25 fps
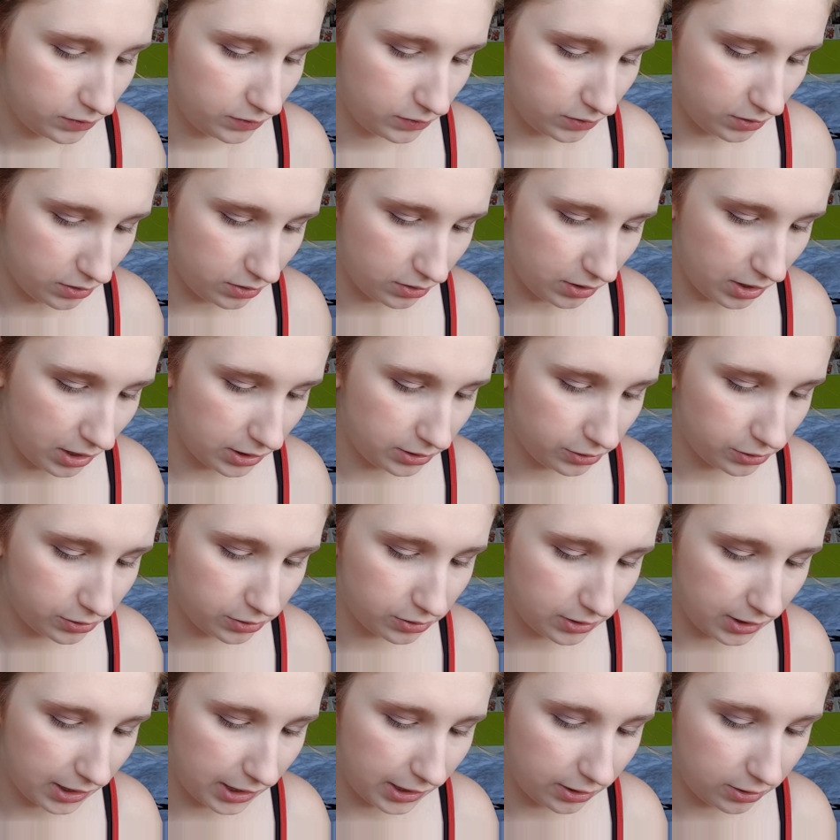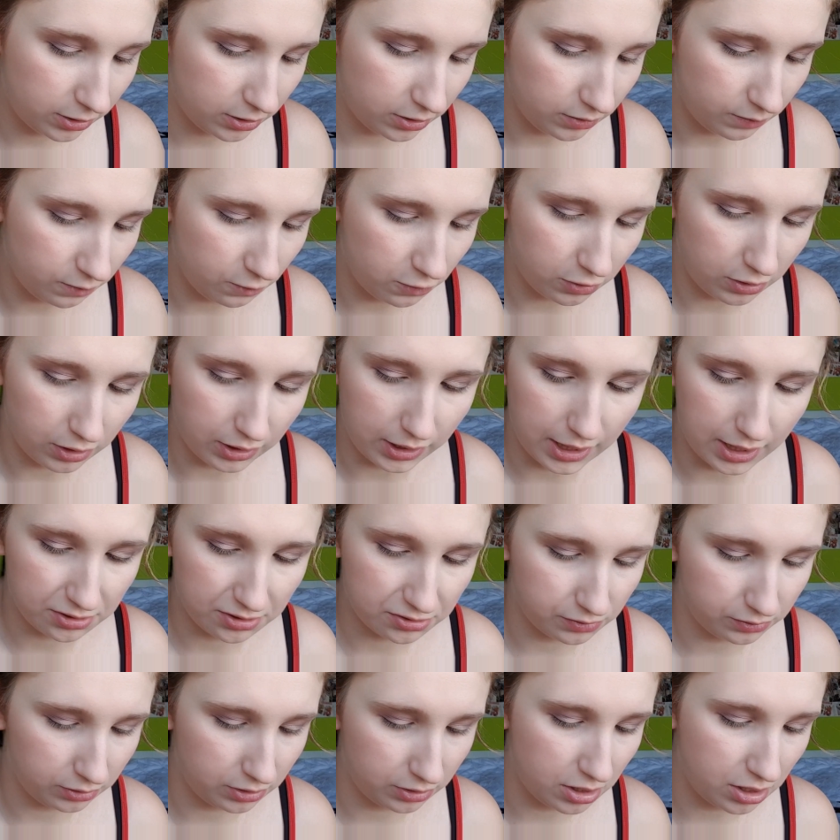So I just like more
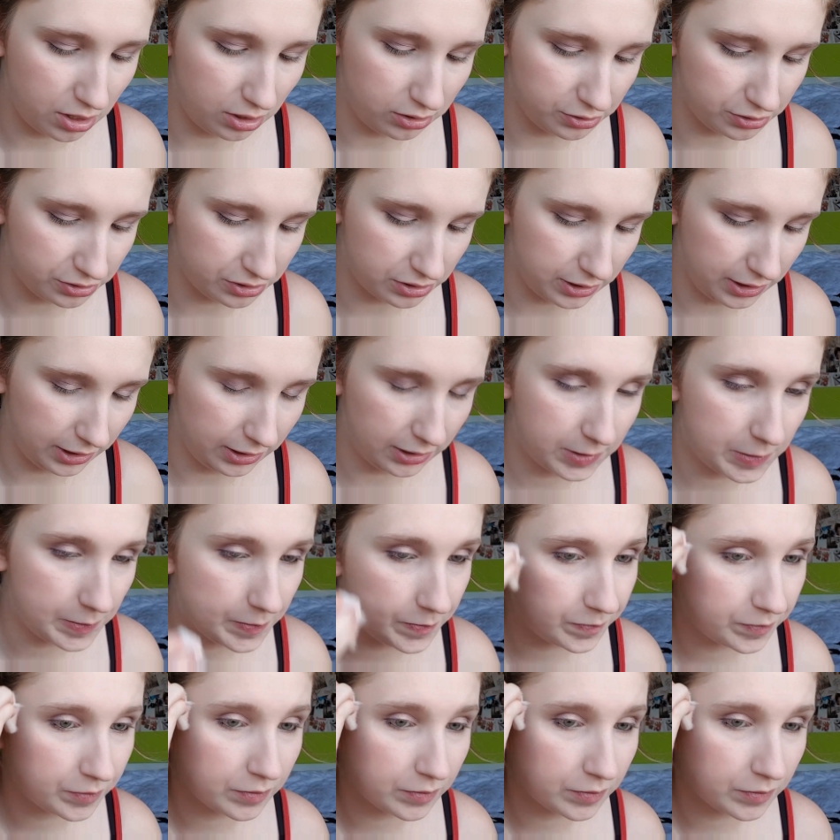natural colors like